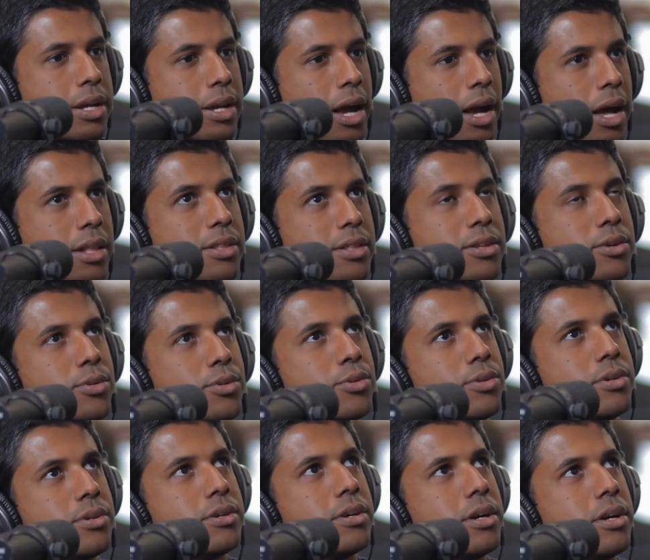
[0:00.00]
Yeah,
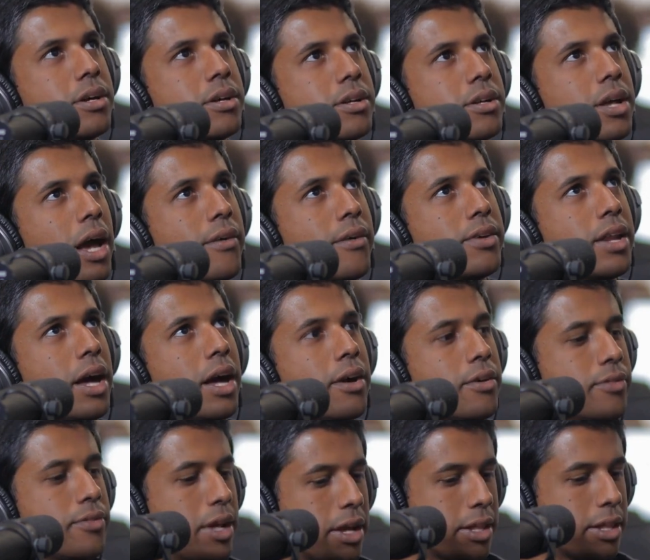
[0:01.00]
if they had like video support,
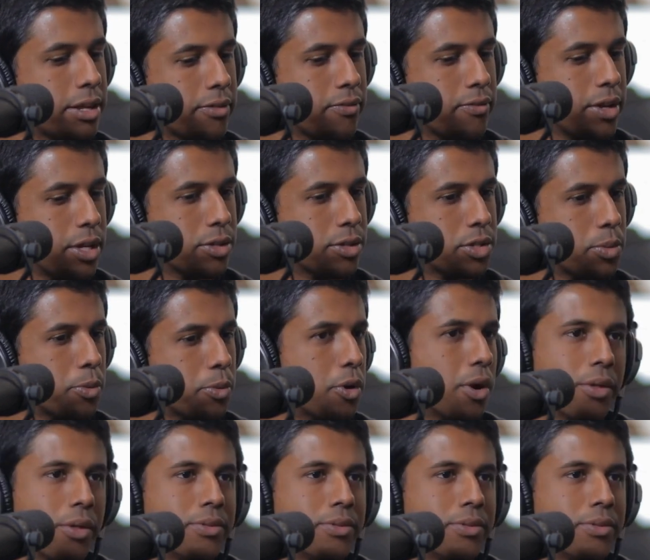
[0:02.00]
and they're definitely gonna add it.